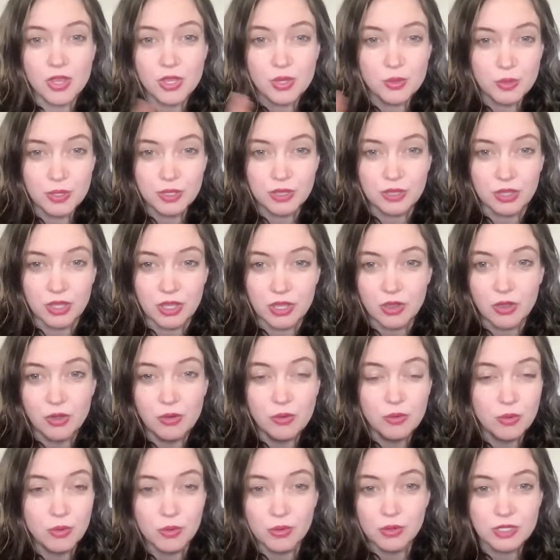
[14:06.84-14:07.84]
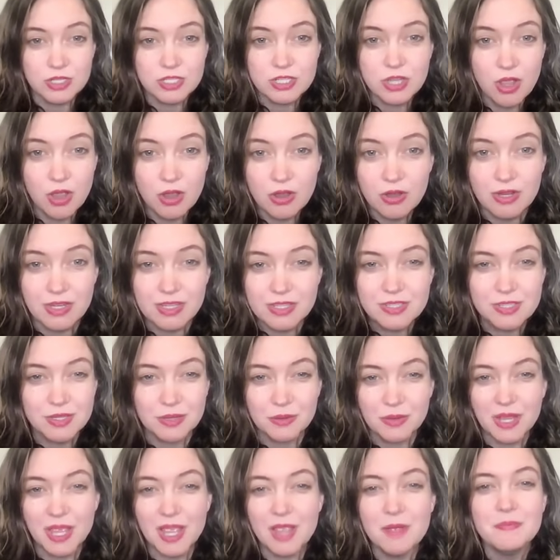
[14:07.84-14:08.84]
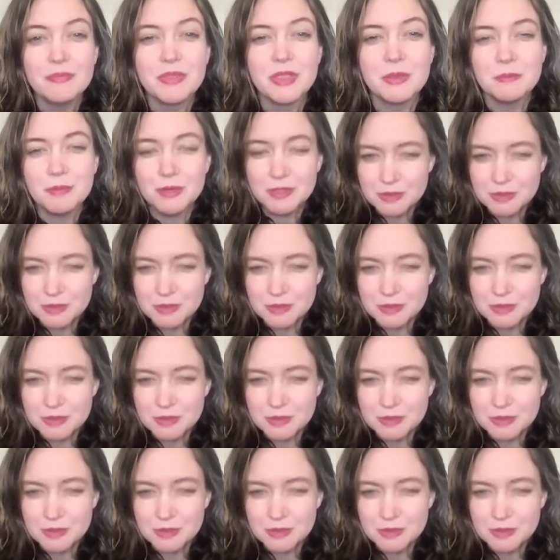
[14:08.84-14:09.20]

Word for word: Are you a Leo or a Taurus? Okay.